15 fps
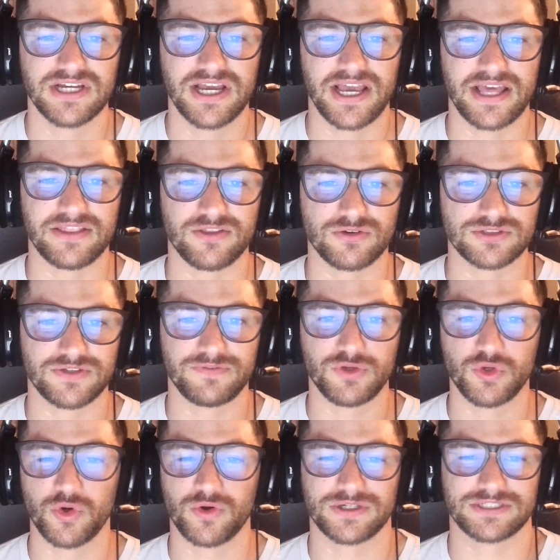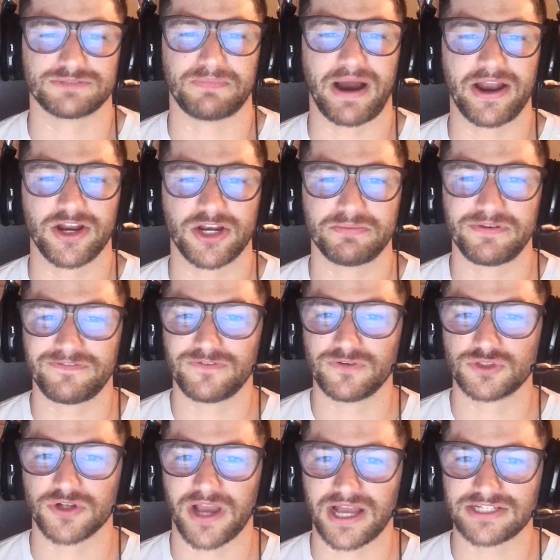And those of you who aspire to be
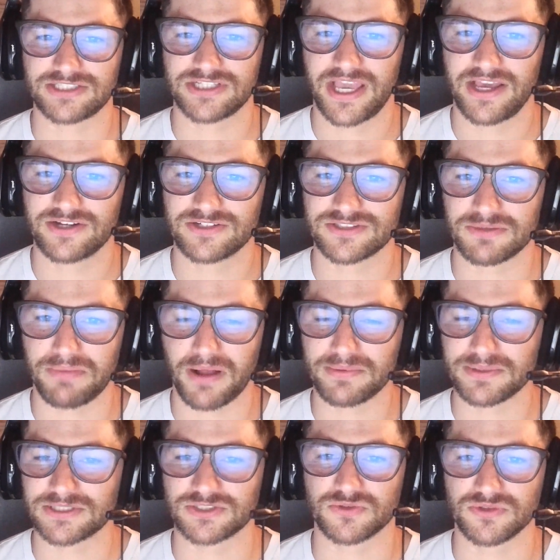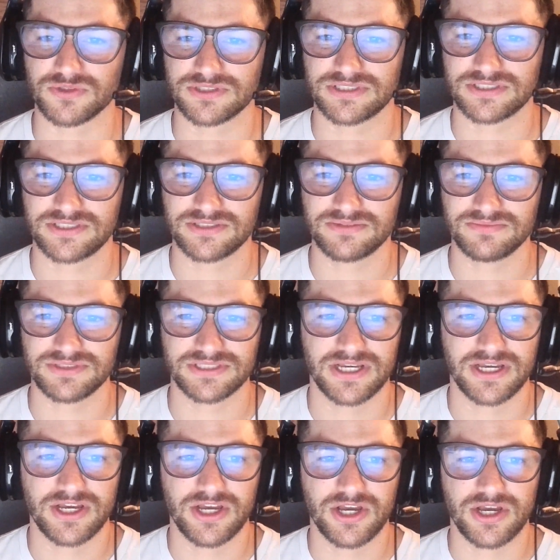future educators in public school systems
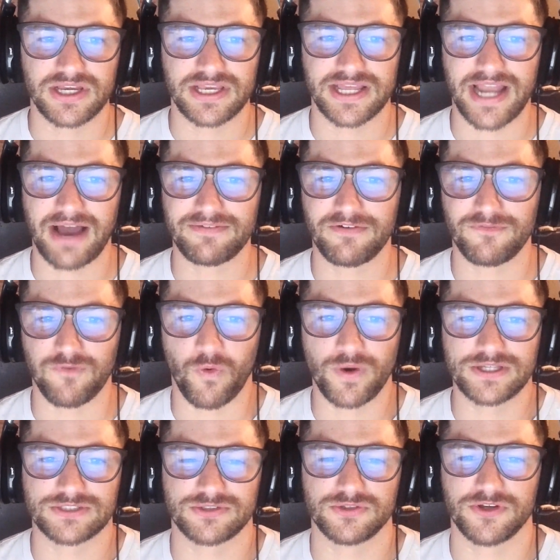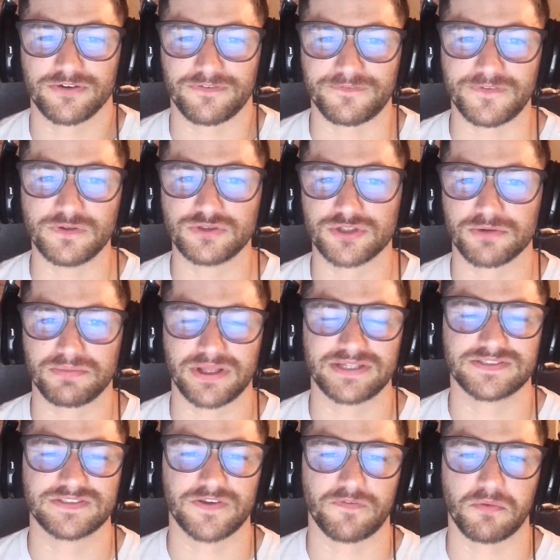can have a voice through your future
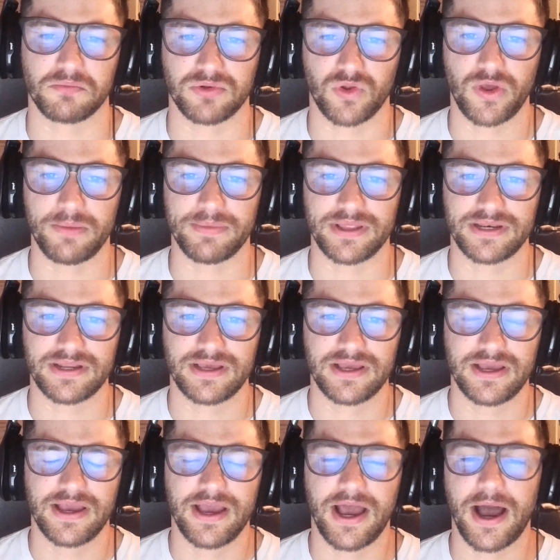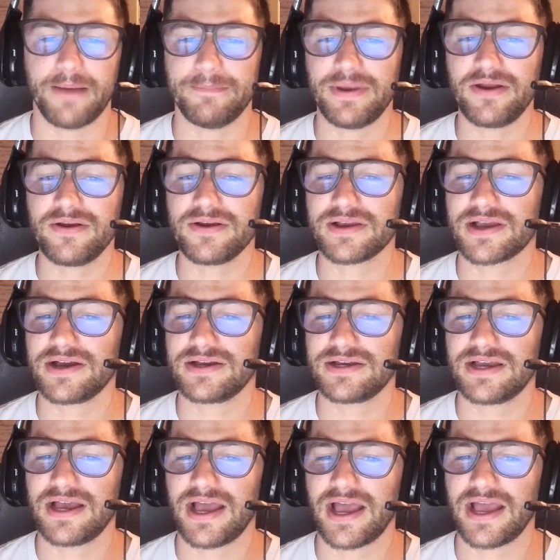places of employment.
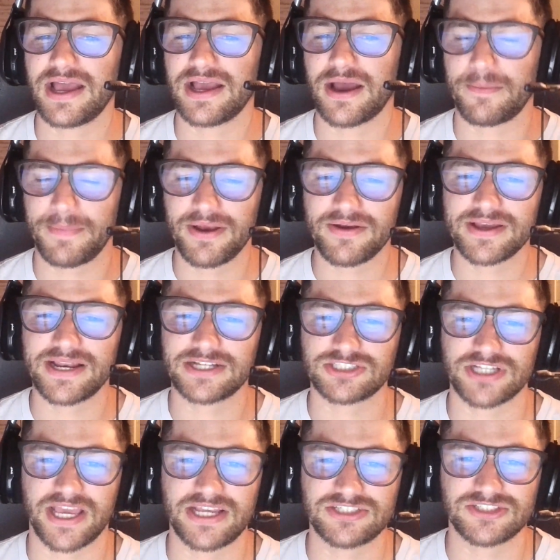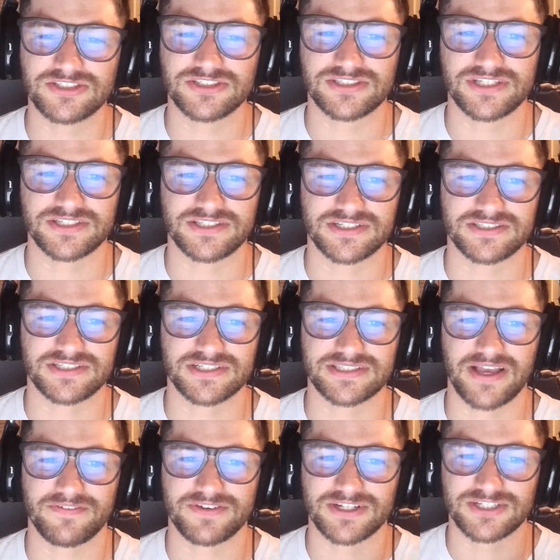America, American education statistics
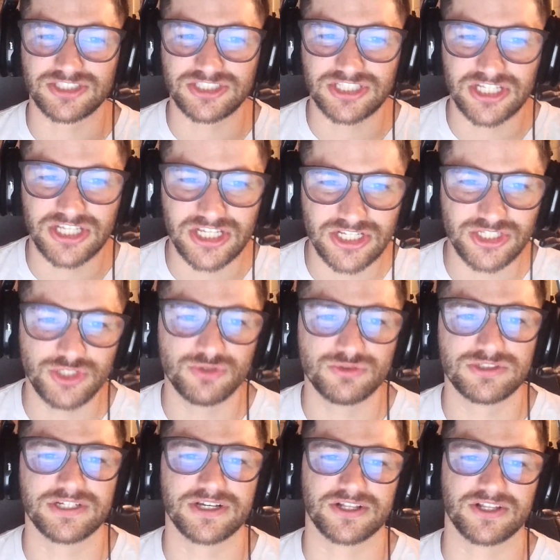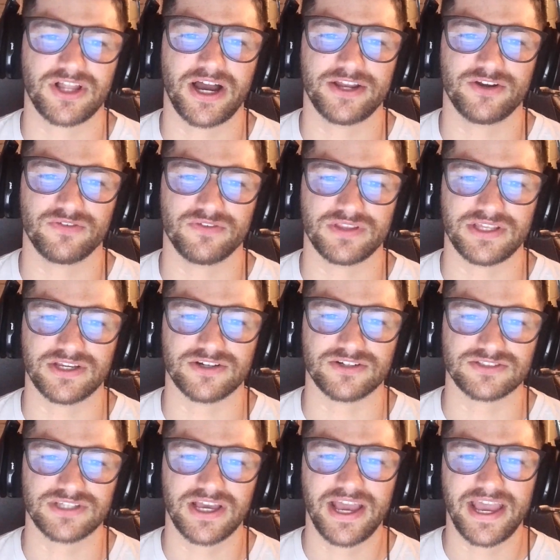have continued to decline over the
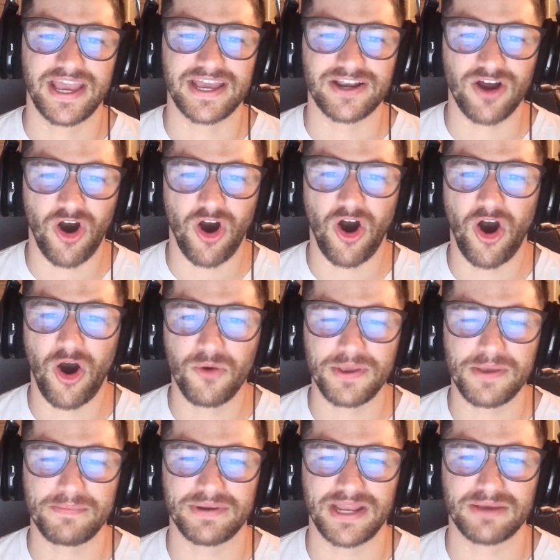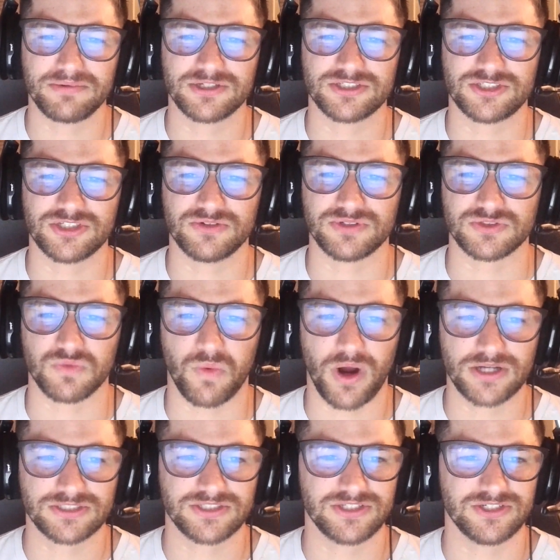years, and all we have been able to do is
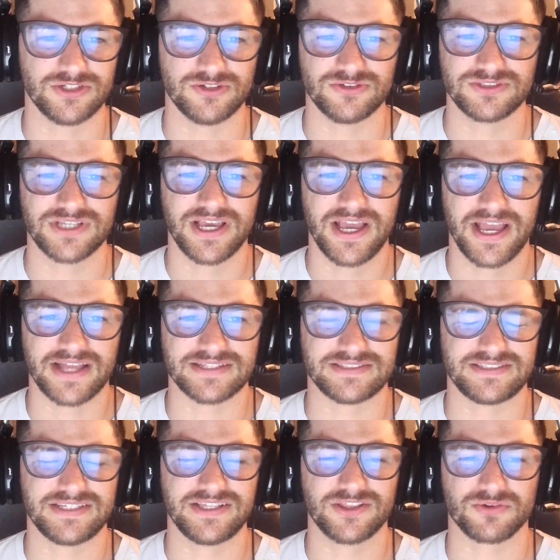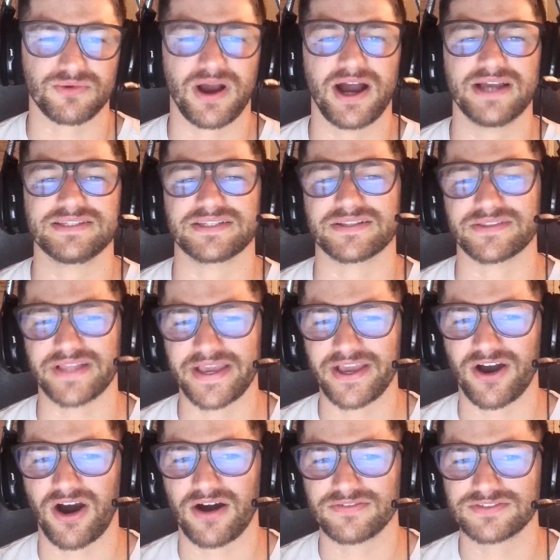watch the news and see the rise in
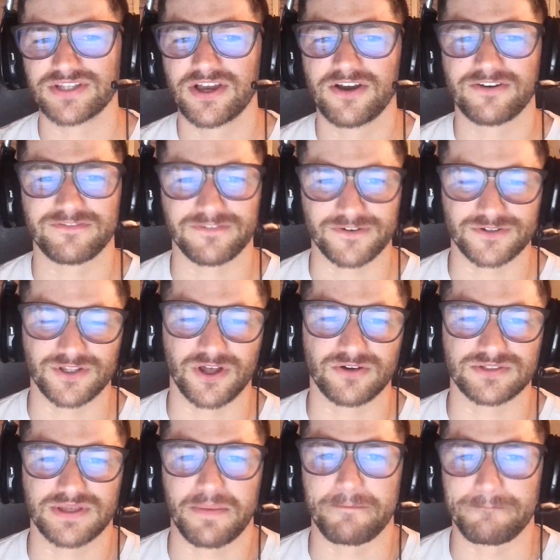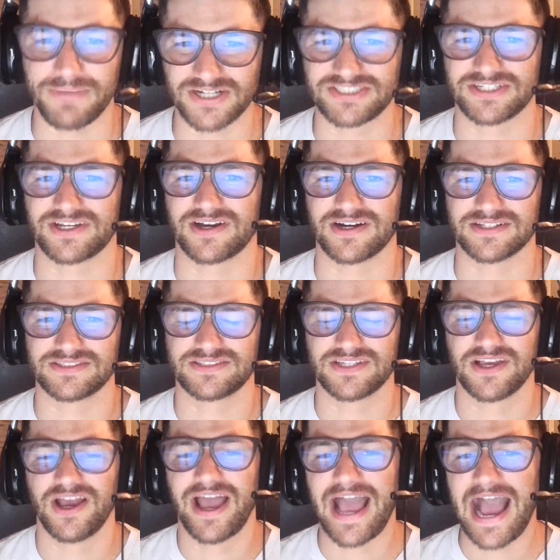layoffs, furloughs, and budget cuts.
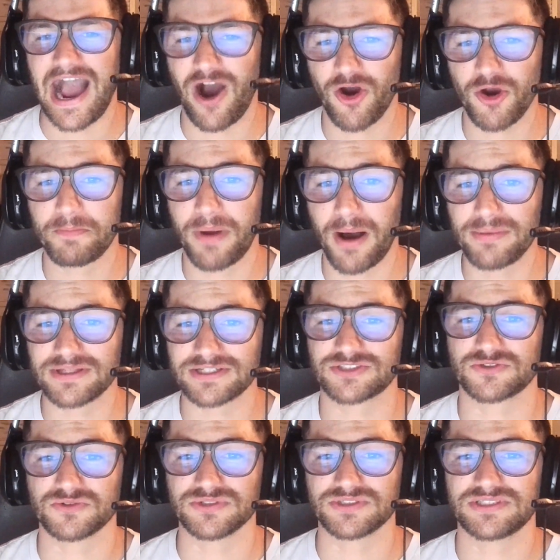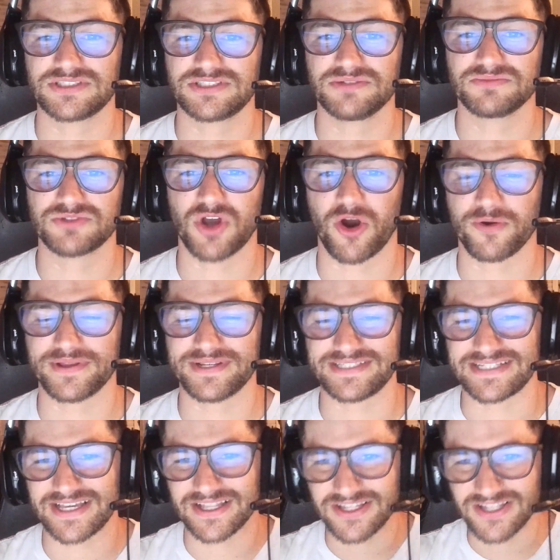Our public school systems are in
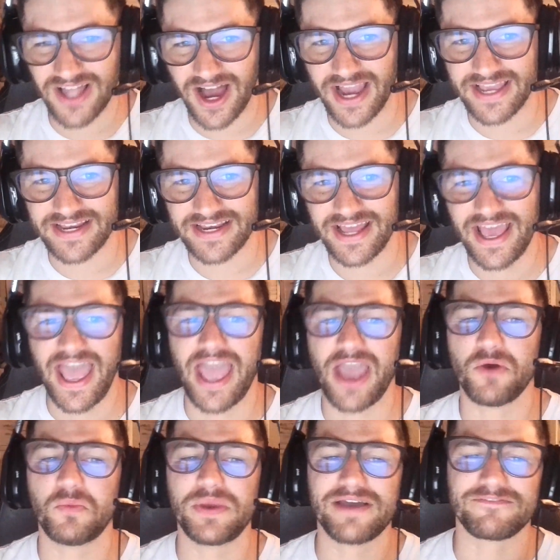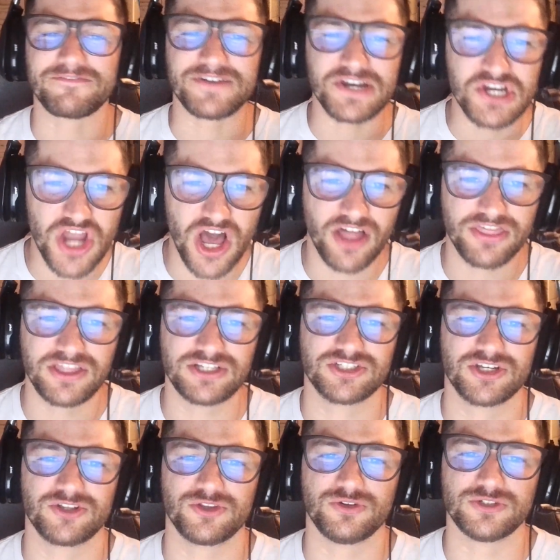decline, and we have nothing
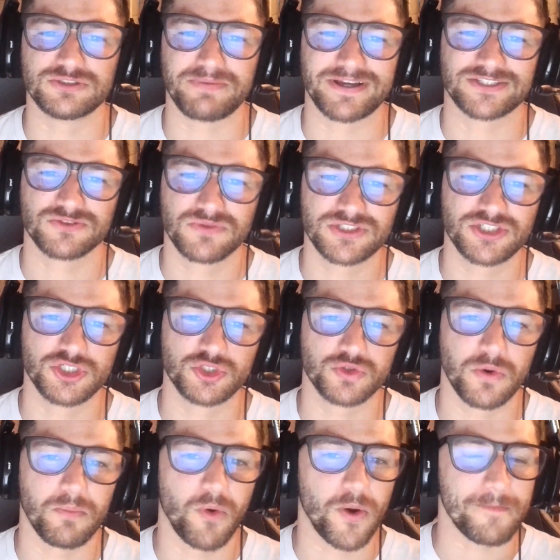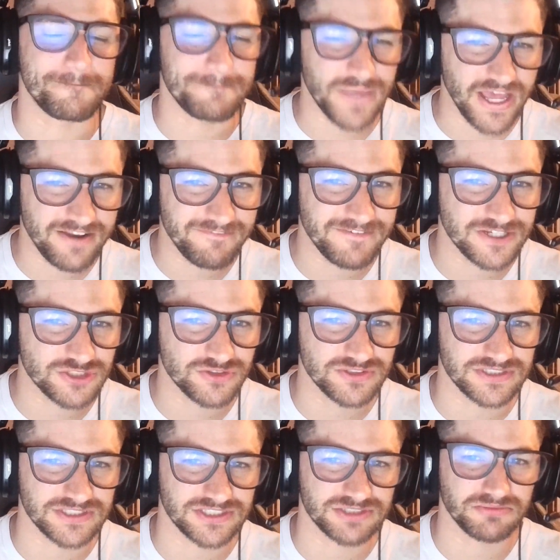to lose by switching to a more beneficial
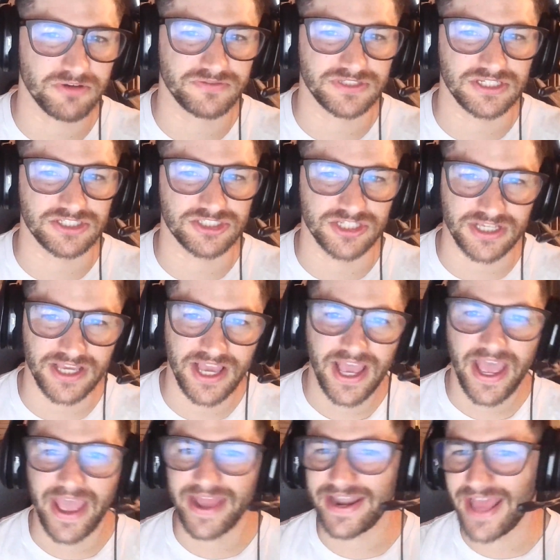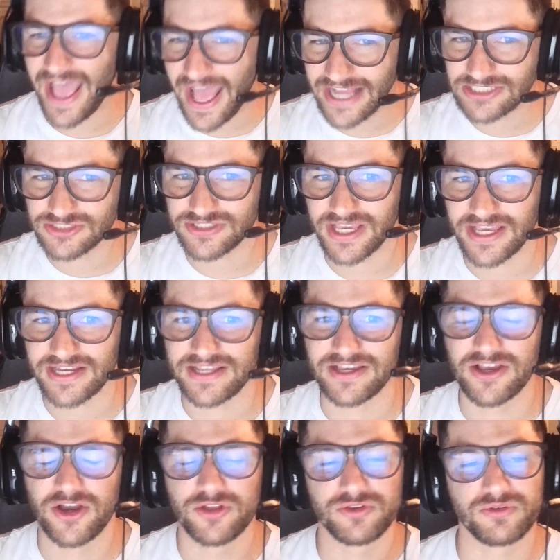system of teaching and educating
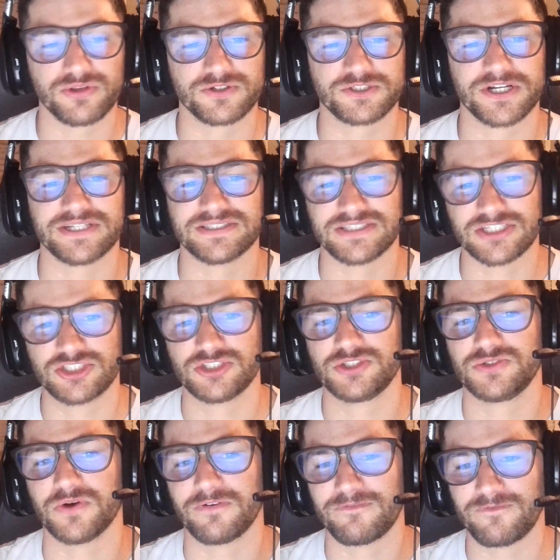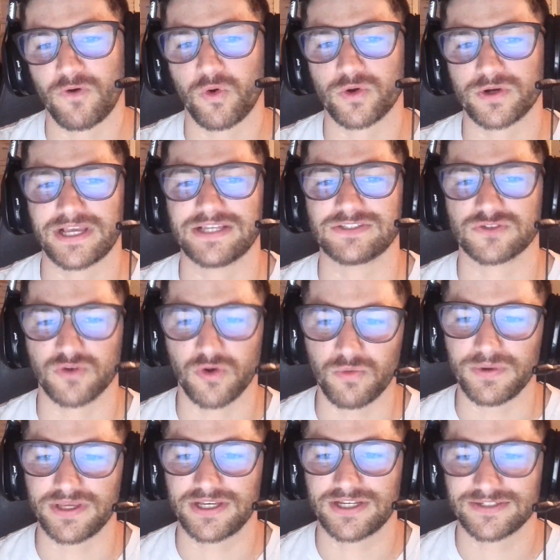through the transition to a 4-day school
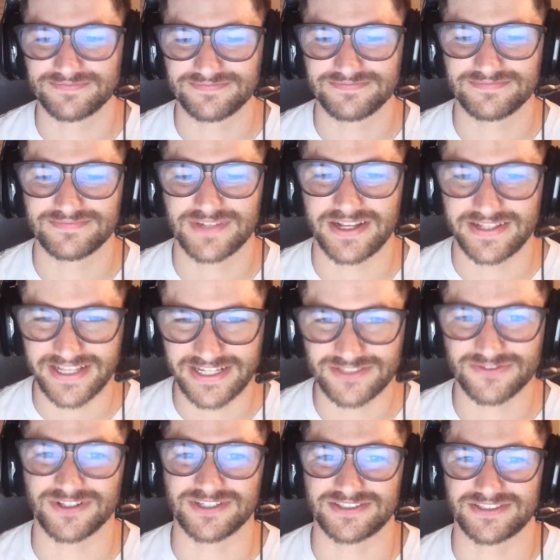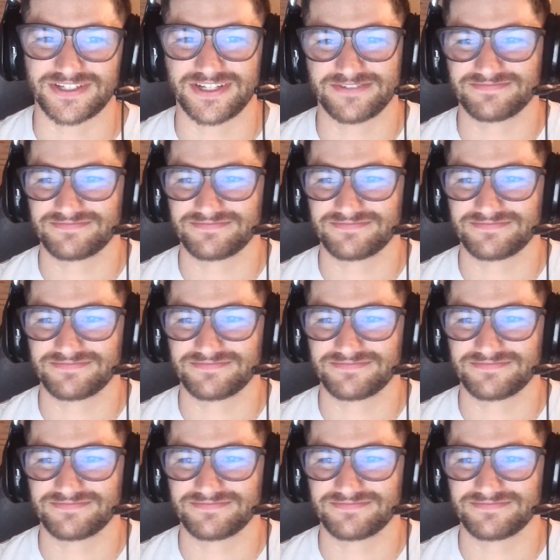week. Thanks for listening.